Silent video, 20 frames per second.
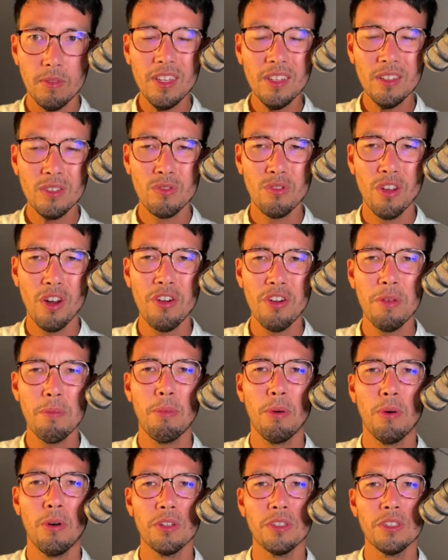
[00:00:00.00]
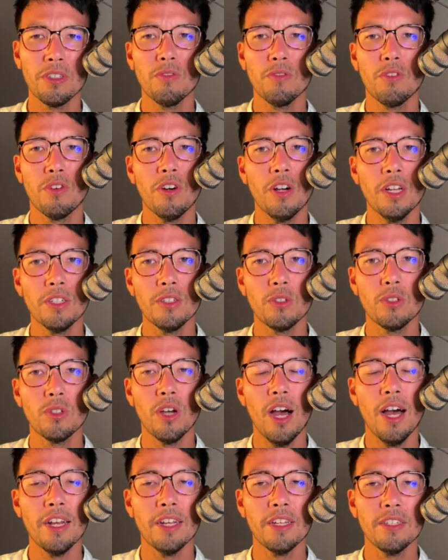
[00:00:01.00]
it's very important for us to
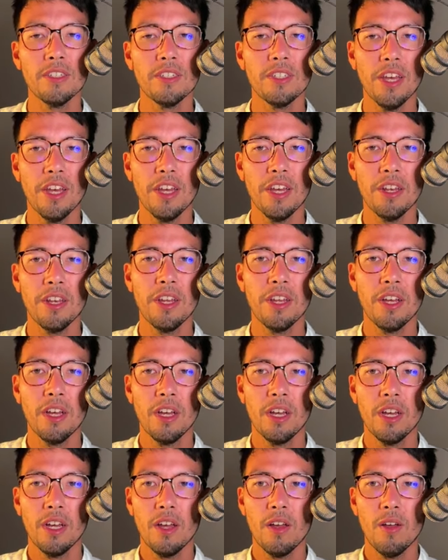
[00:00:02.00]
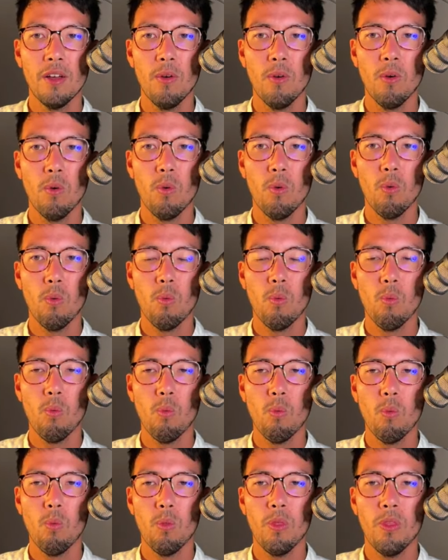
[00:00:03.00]
understand
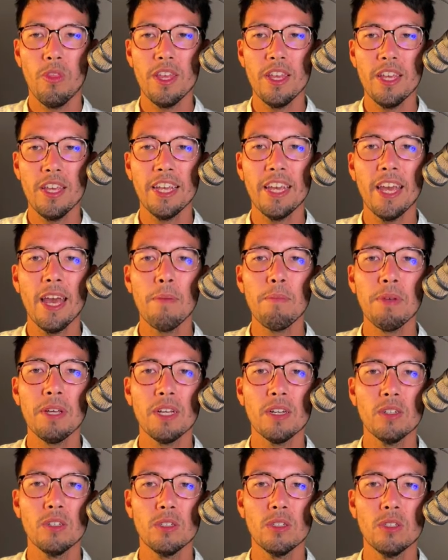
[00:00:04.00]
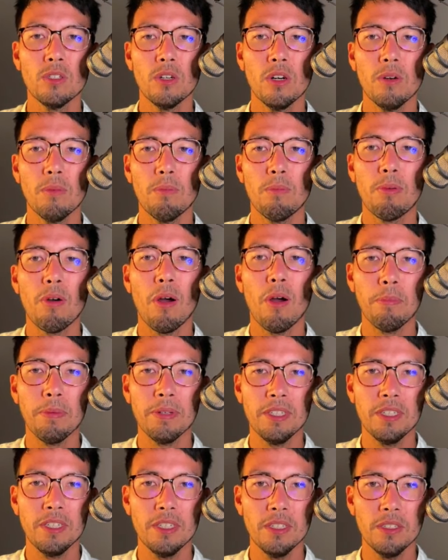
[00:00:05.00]
the chemical
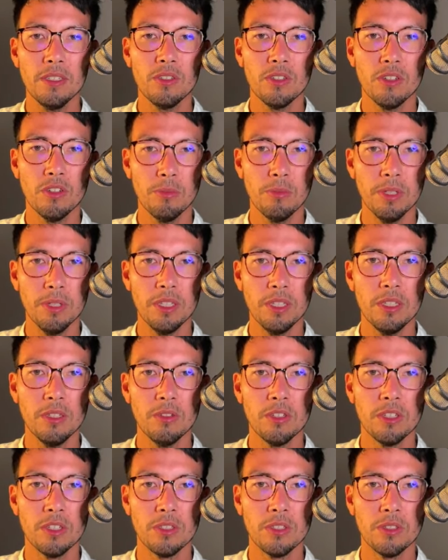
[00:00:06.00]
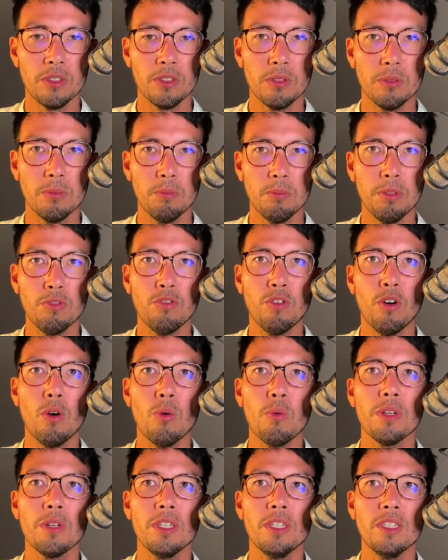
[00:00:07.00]
properties of materials before
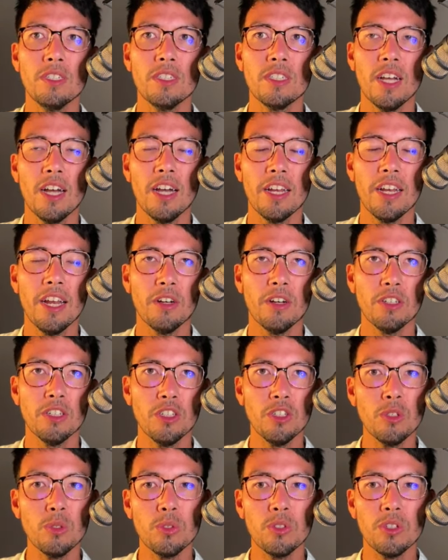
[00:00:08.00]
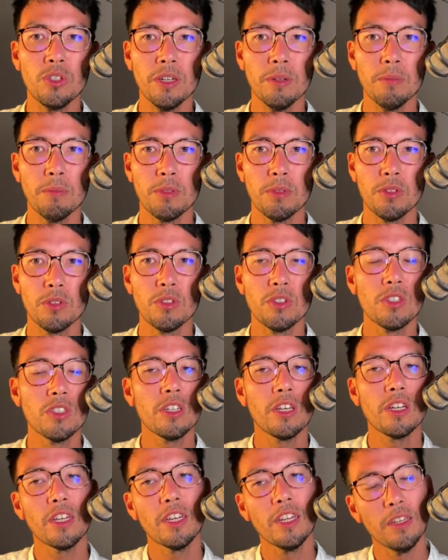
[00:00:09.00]
we decide how to use them. So just
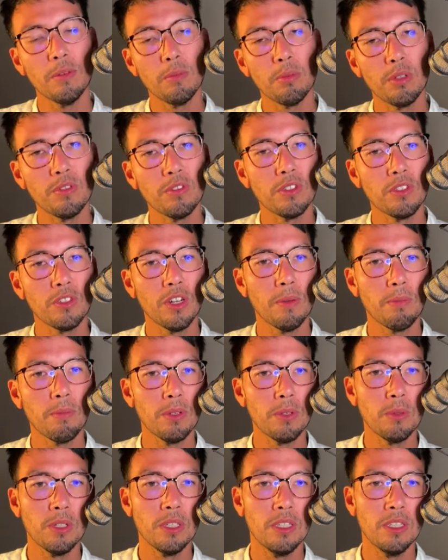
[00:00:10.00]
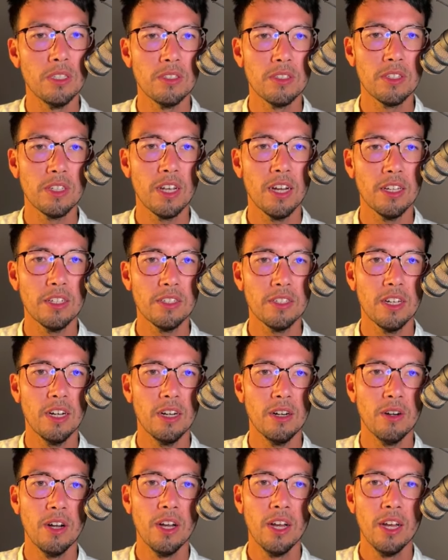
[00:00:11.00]
like in the previous chapter, we discussed
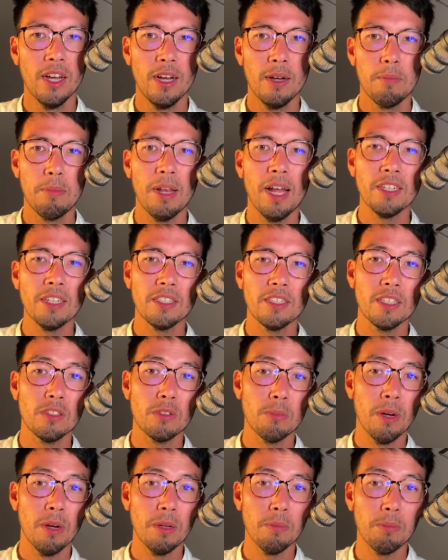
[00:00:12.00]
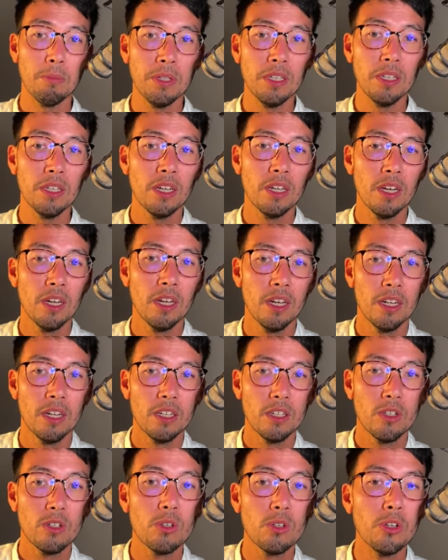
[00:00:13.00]
how plastics might be
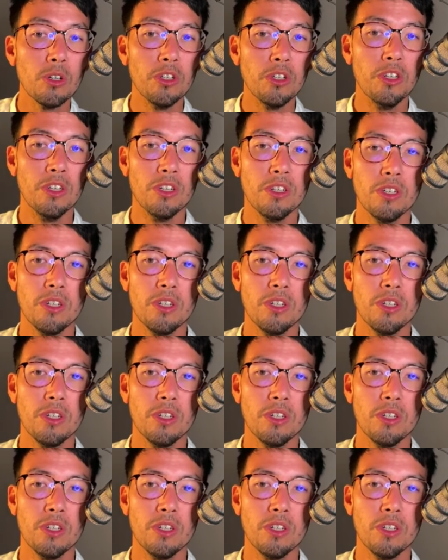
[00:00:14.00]
good